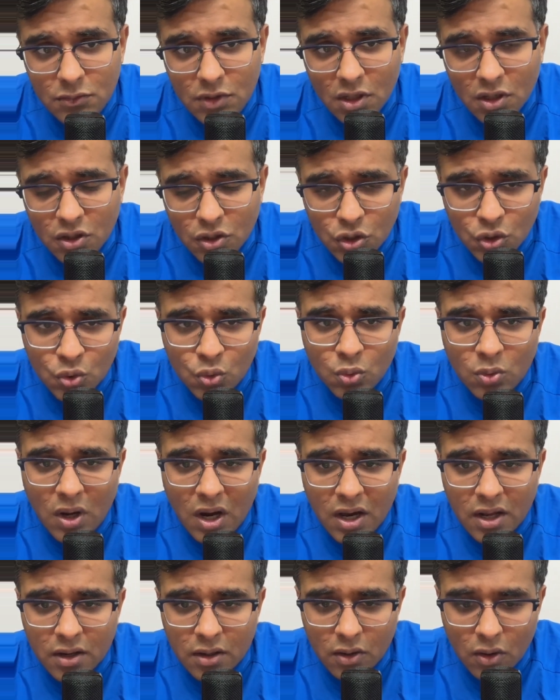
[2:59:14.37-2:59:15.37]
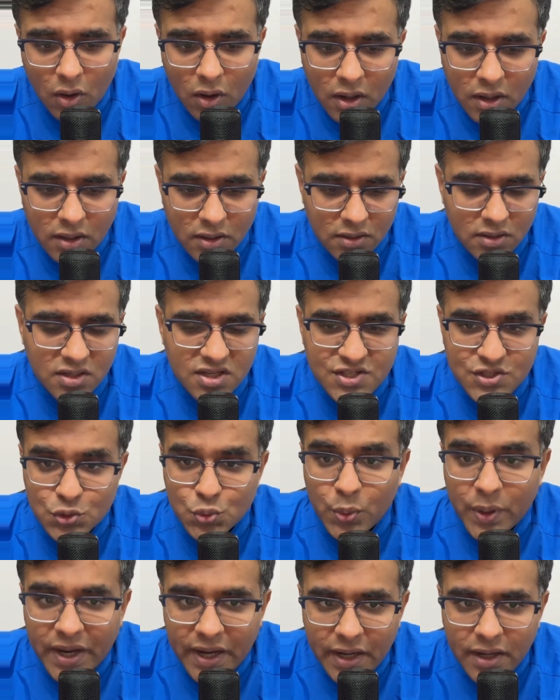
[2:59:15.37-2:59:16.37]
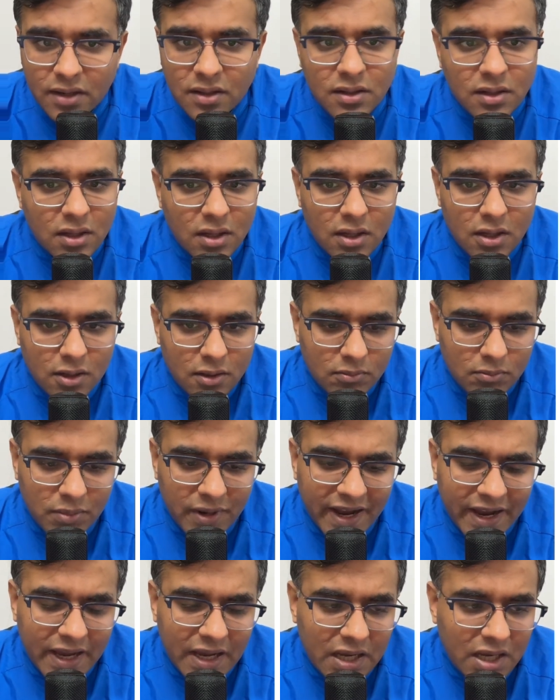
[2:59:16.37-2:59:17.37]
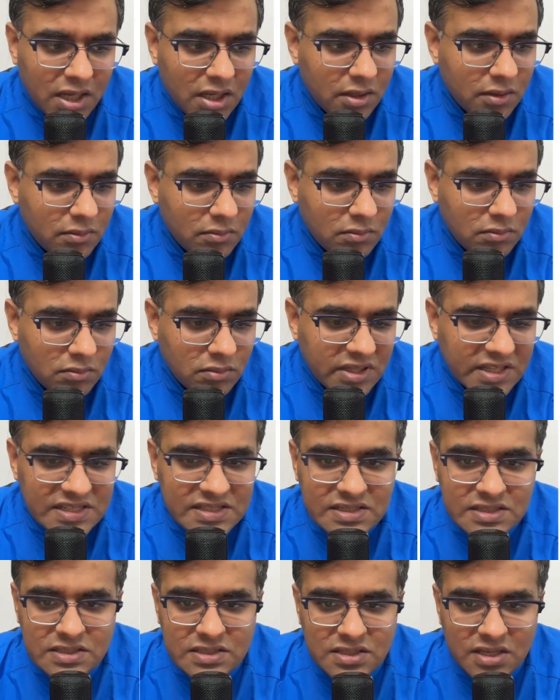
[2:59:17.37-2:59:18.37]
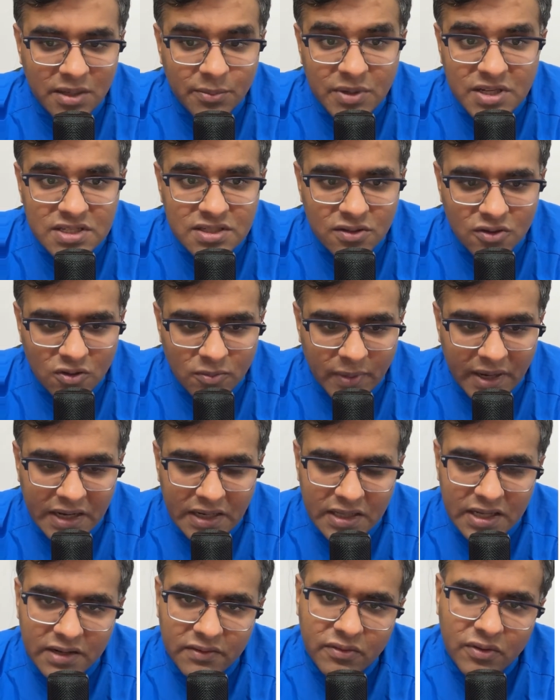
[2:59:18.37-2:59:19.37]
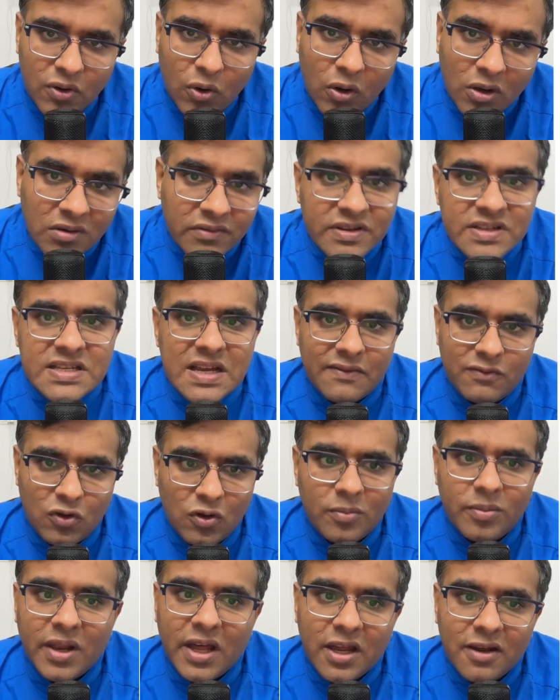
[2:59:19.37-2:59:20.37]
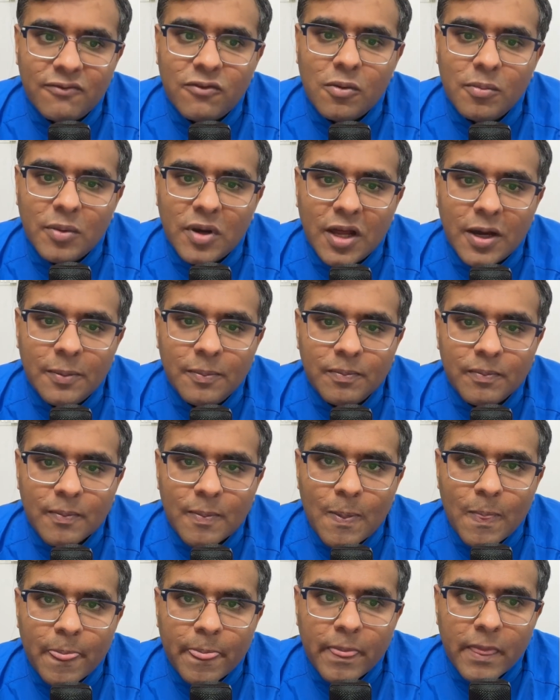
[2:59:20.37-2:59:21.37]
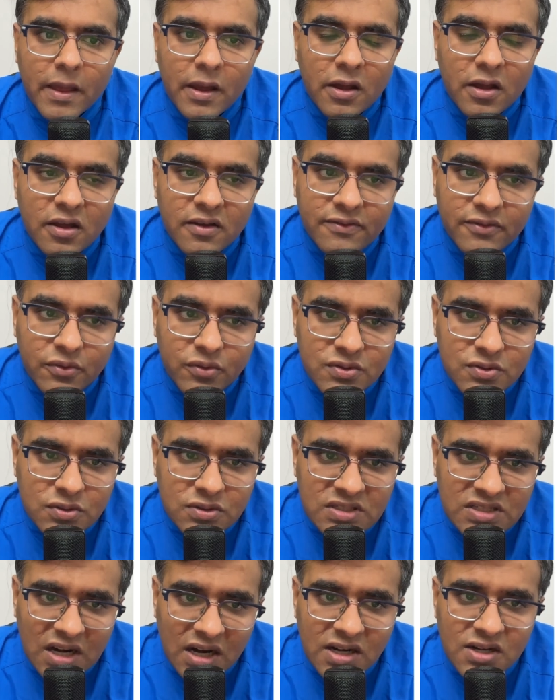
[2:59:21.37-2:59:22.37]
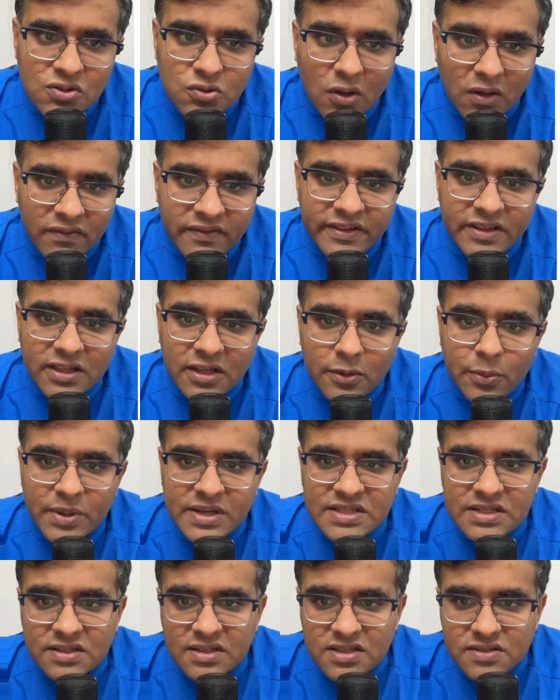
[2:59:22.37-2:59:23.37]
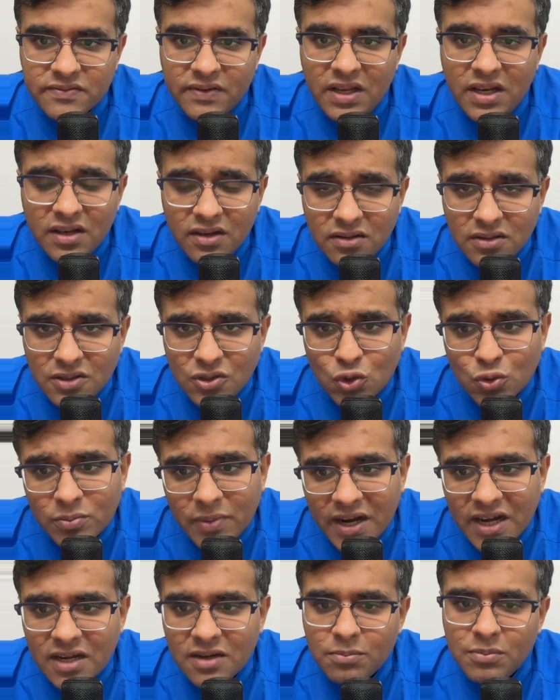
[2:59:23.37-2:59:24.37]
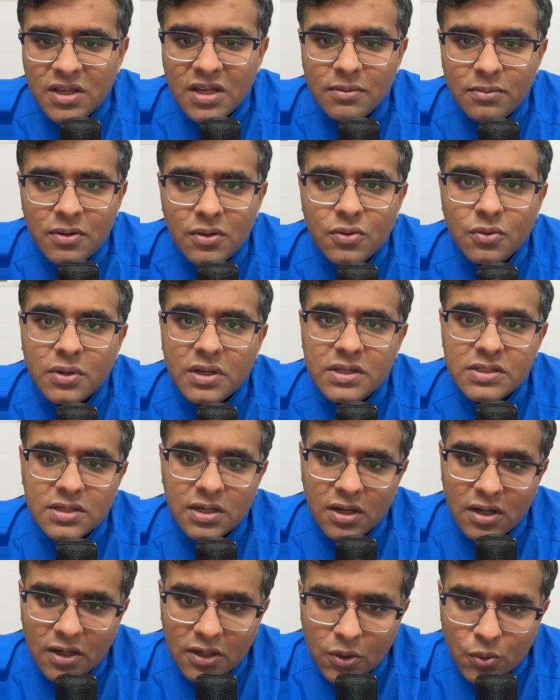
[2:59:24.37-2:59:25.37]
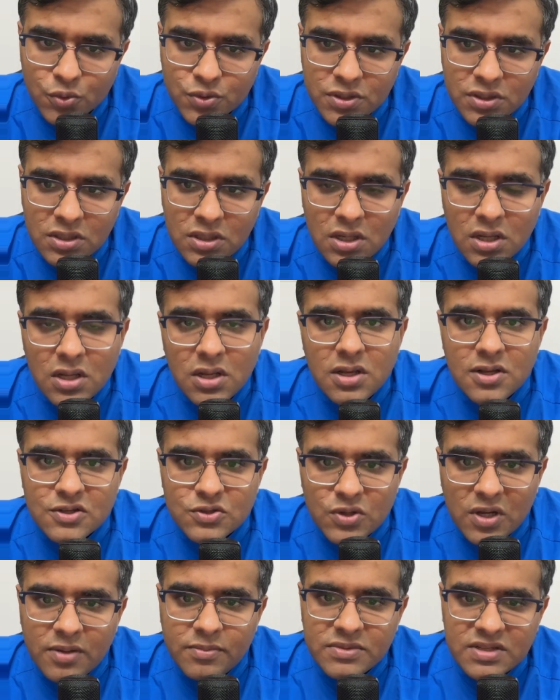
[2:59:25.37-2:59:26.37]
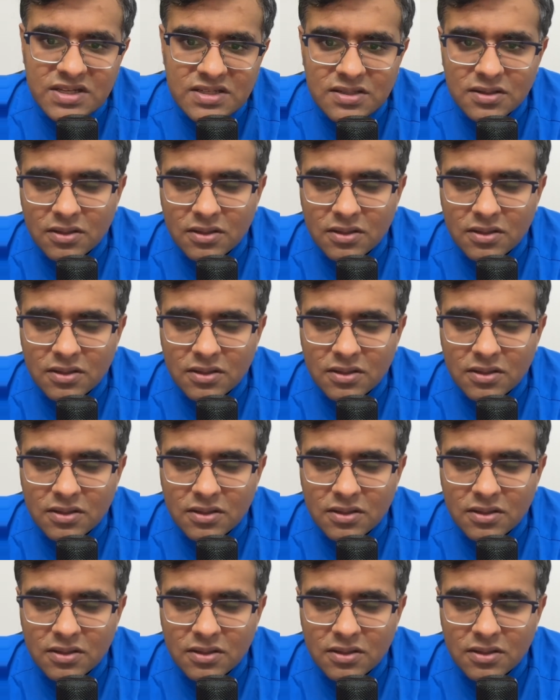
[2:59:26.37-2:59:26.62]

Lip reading: you are not swayed by this image in your mind that we always have to apply a formula. If you start solving the question as well, you might be able to reach a conclusion. So I'm just